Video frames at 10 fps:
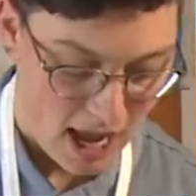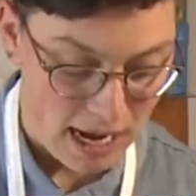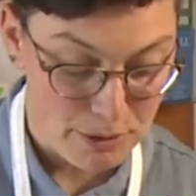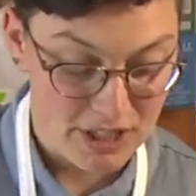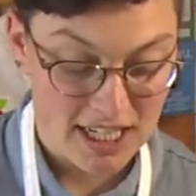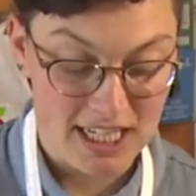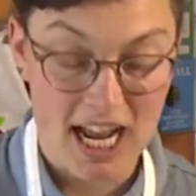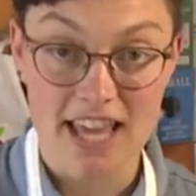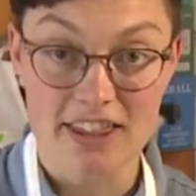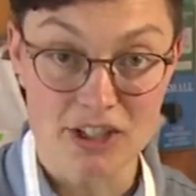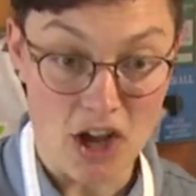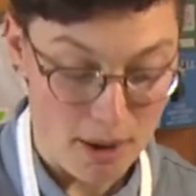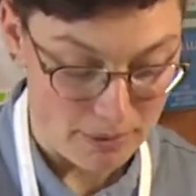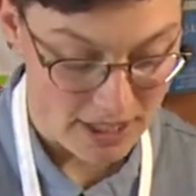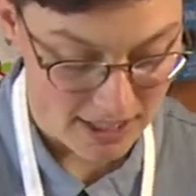I'm just going to cut the
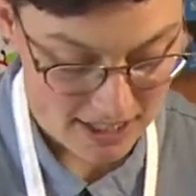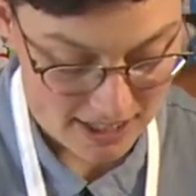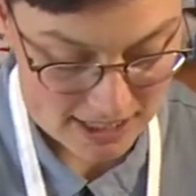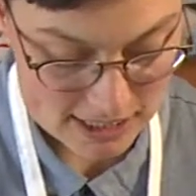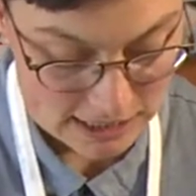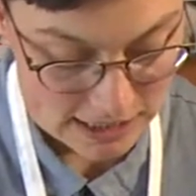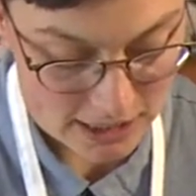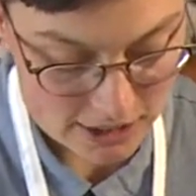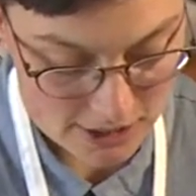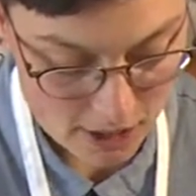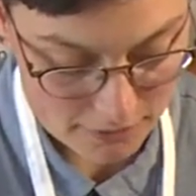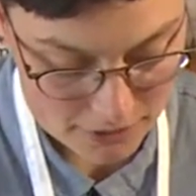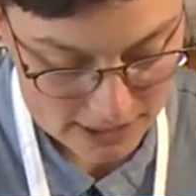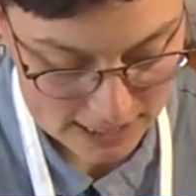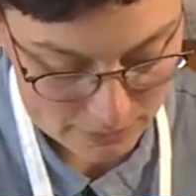top of this because it's a little
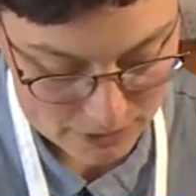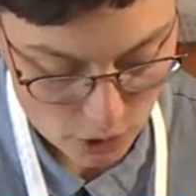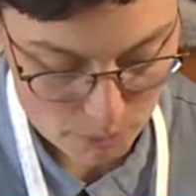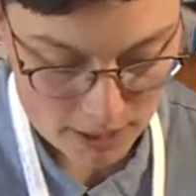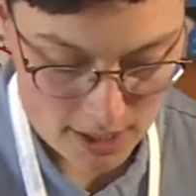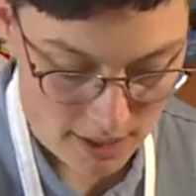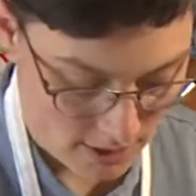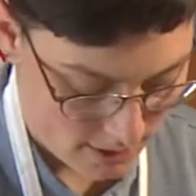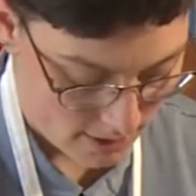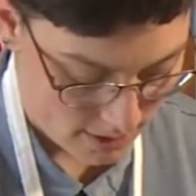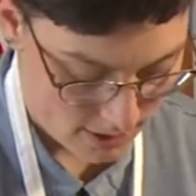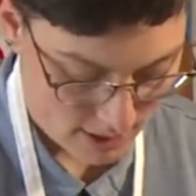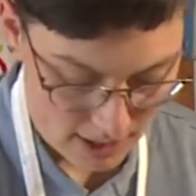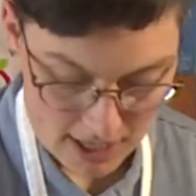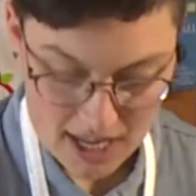softer than I was hoping.
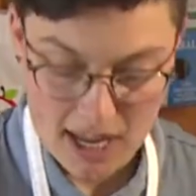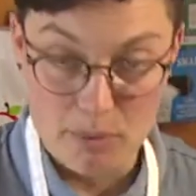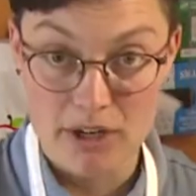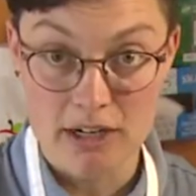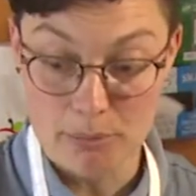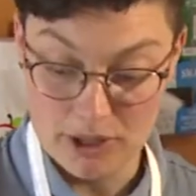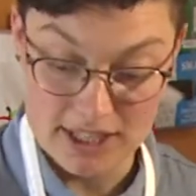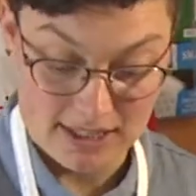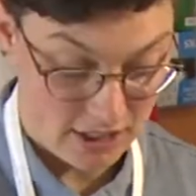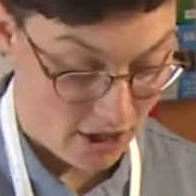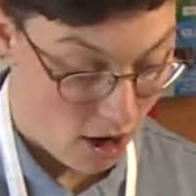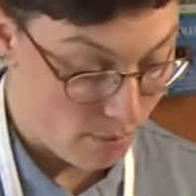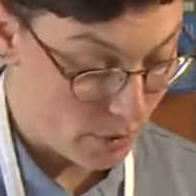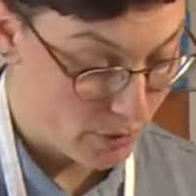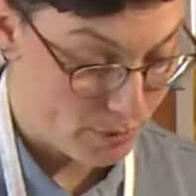We're going to put this in a
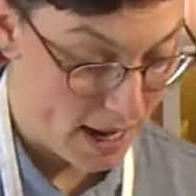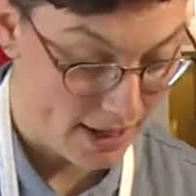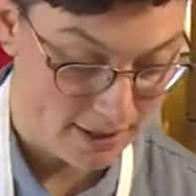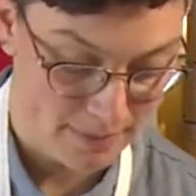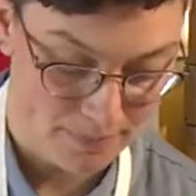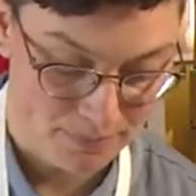compost pile.